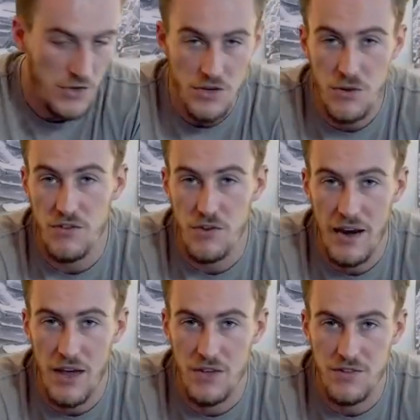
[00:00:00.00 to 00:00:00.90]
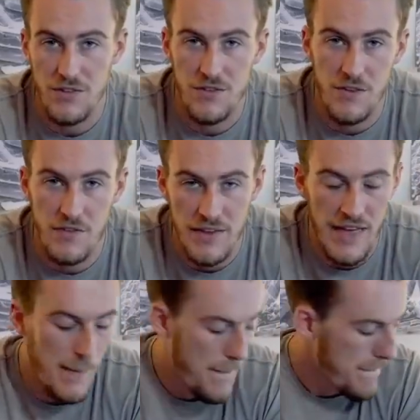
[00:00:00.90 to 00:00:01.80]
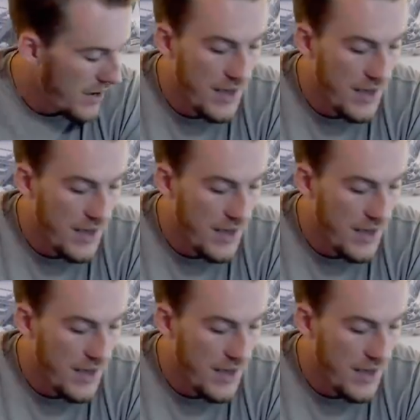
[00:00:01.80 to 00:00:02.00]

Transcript: You can use it for analysis and stuff like that.